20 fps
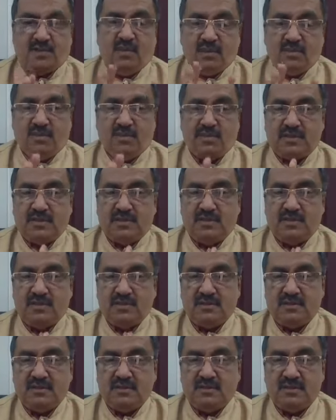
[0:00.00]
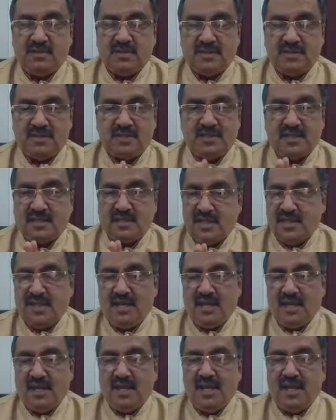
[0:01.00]
term loans. This is a
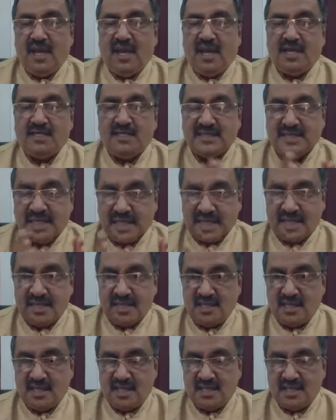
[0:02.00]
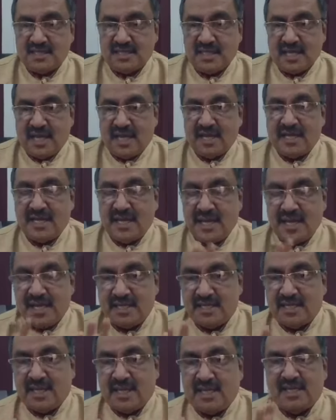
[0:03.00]
thing. And second thing is
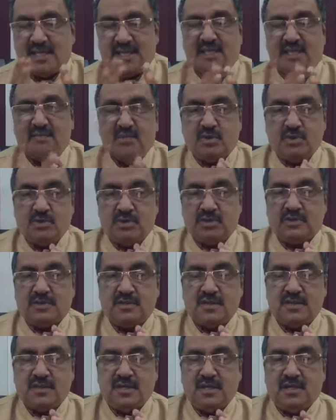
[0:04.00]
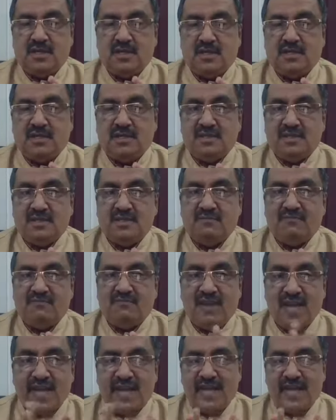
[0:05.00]
agricultural term loans,
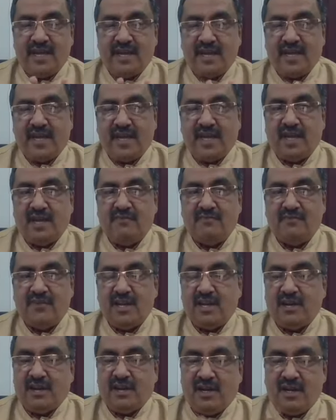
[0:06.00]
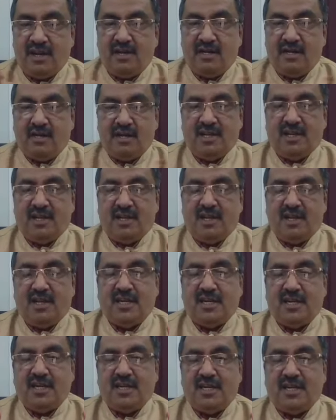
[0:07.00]
where we are all
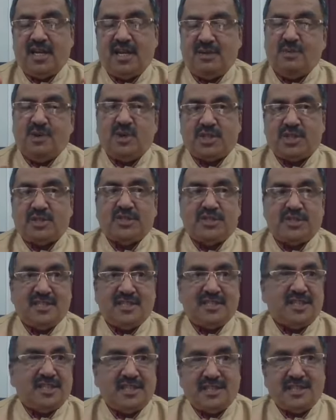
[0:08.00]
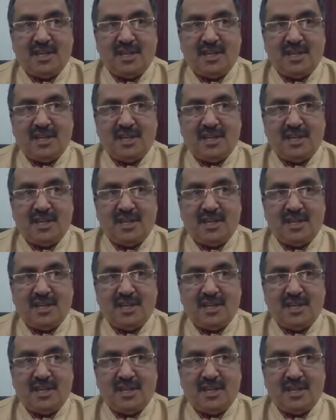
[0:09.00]
almost